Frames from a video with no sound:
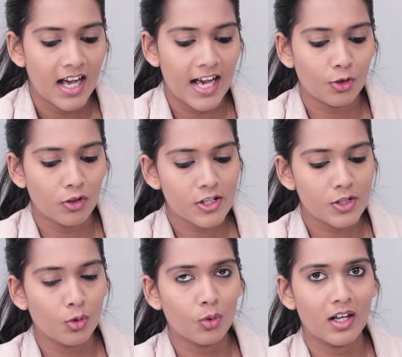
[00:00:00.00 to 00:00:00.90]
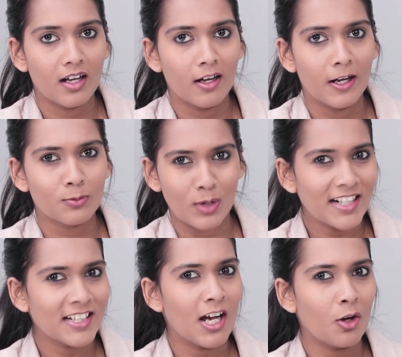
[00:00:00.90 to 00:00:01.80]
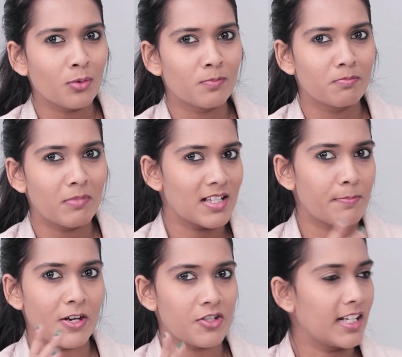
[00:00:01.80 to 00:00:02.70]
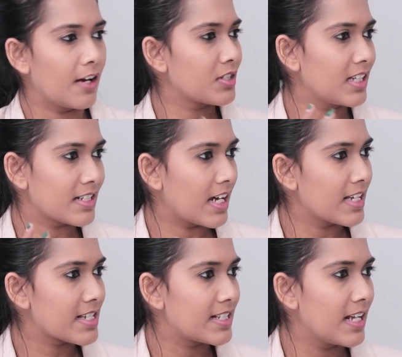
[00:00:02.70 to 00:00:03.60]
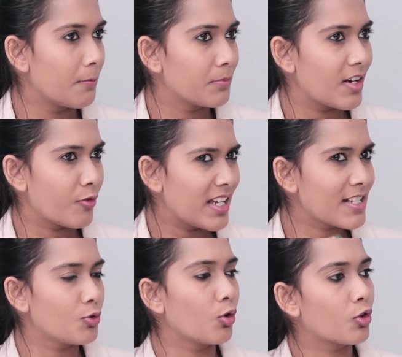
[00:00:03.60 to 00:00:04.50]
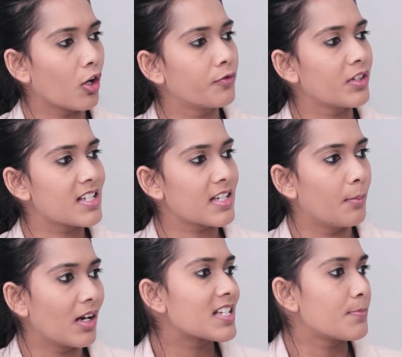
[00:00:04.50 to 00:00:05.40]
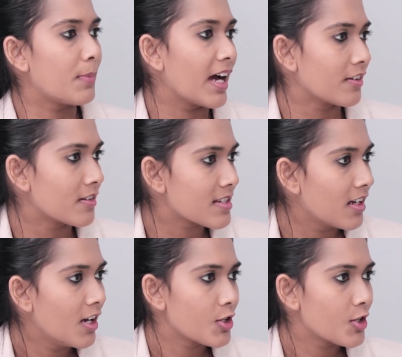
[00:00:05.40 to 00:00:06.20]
And also, right now, especially after the entire slump, there is no confidence amongst buyers.